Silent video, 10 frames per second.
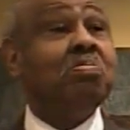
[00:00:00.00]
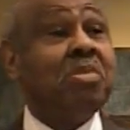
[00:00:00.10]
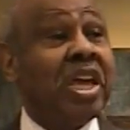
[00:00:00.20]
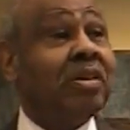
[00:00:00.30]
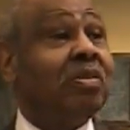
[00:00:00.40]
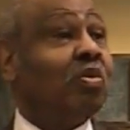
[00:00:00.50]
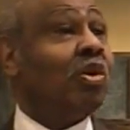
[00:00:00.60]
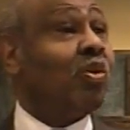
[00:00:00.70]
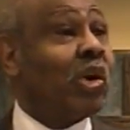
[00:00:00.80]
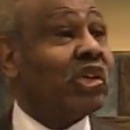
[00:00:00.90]
Men
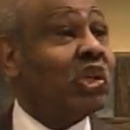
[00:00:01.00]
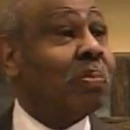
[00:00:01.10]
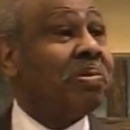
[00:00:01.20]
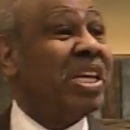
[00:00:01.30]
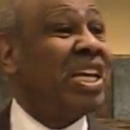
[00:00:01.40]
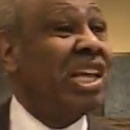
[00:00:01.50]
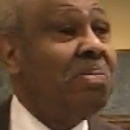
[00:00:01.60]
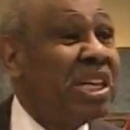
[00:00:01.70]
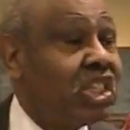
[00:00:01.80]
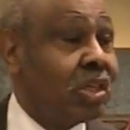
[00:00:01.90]
will worship
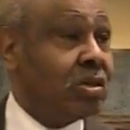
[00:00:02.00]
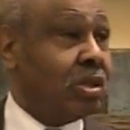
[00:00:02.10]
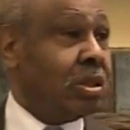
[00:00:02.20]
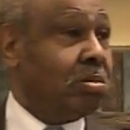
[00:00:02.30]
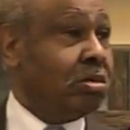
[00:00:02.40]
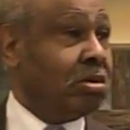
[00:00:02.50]
images